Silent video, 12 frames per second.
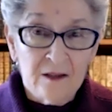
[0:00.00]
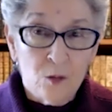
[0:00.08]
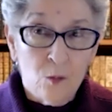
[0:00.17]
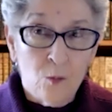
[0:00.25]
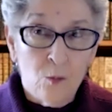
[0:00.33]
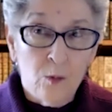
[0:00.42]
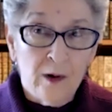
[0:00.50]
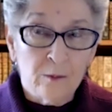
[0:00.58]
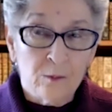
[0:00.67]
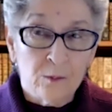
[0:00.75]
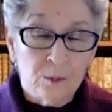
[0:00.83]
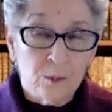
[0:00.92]

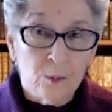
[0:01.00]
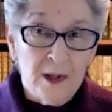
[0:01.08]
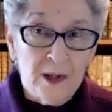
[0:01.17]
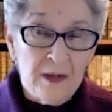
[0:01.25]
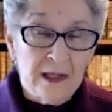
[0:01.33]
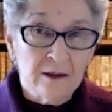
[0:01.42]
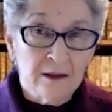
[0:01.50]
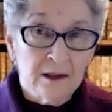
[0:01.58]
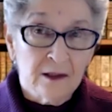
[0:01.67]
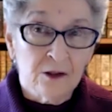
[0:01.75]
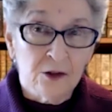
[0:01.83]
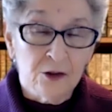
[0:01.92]
what we may
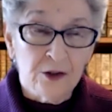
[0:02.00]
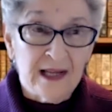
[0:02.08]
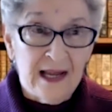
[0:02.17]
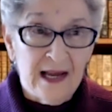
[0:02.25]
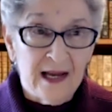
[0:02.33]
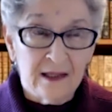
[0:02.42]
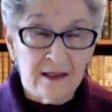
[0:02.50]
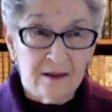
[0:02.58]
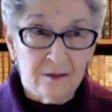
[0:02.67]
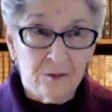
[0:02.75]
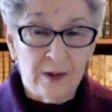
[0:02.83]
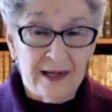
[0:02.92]
look at
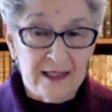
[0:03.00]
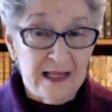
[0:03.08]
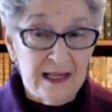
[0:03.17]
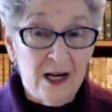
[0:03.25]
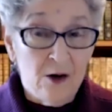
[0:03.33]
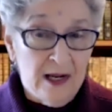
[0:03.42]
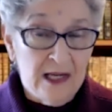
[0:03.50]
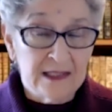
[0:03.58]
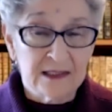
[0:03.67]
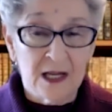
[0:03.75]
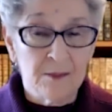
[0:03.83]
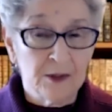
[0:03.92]
right now as
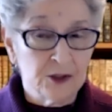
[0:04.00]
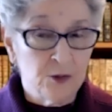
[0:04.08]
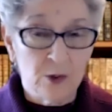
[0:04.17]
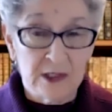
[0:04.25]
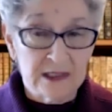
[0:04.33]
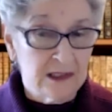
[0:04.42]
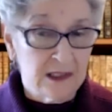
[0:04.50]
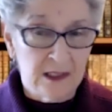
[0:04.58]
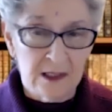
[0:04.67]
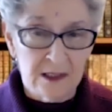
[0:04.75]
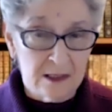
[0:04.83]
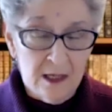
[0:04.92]
coming to us
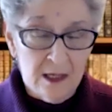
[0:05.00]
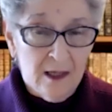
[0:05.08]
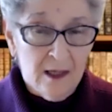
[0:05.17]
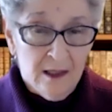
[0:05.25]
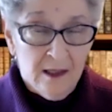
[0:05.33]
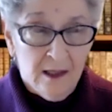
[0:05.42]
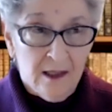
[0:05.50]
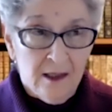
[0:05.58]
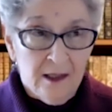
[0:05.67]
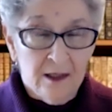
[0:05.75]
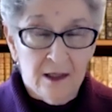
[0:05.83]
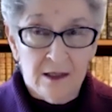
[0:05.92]
in
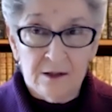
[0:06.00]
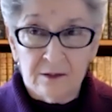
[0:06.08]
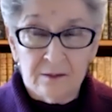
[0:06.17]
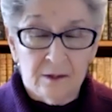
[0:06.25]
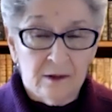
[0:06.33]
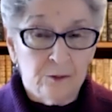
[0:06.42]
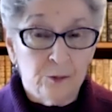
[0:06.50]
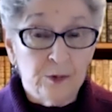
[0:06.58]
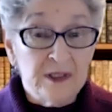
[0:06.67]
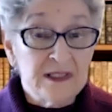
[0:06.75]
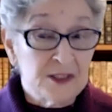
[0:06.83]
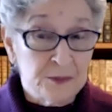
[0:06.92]
a
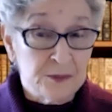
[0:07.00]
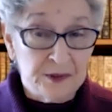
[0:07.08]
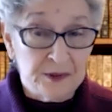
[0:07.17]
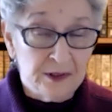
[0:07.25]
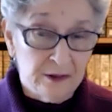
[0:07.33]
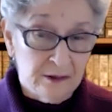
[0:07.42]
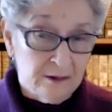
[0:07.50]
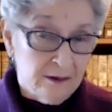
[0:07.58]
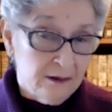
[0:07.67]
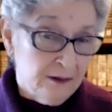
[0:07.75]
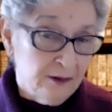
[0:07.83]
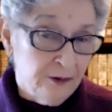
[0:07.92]
reasonably
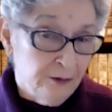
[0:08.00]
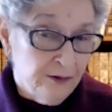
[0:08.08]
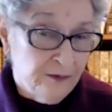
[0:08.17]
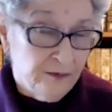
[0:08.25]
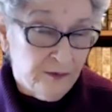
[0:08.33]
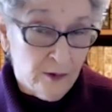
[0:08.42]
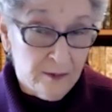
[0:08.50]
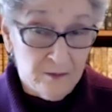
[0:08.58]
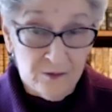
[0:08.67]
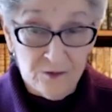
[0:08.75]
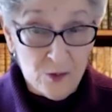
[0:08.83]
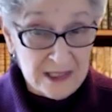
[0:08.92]
uniform
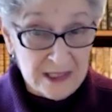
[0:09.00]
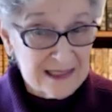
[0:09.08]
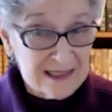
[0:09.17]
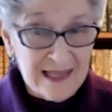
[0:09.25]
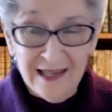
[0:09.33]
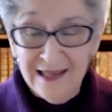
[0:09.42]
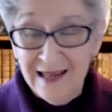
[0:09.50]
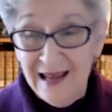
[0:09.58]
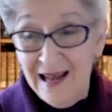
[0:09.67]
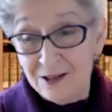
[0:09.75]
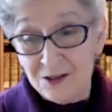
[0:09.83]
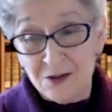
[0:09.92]
voice
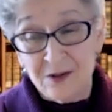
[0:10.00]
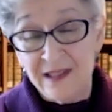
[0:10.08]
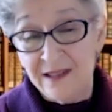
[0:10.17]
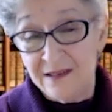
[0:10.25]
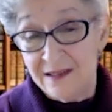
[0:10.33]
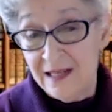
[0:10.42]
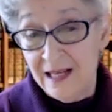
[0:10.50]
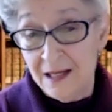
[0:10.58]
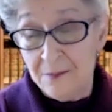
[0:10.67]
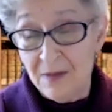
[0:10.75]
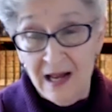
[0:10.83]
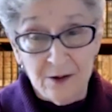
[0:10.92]
actually
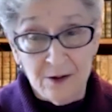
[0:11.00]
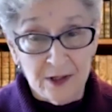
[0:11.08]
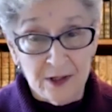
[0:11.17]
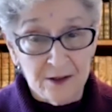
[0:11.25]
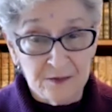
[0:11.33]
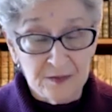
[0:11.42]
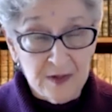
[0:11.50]
came out of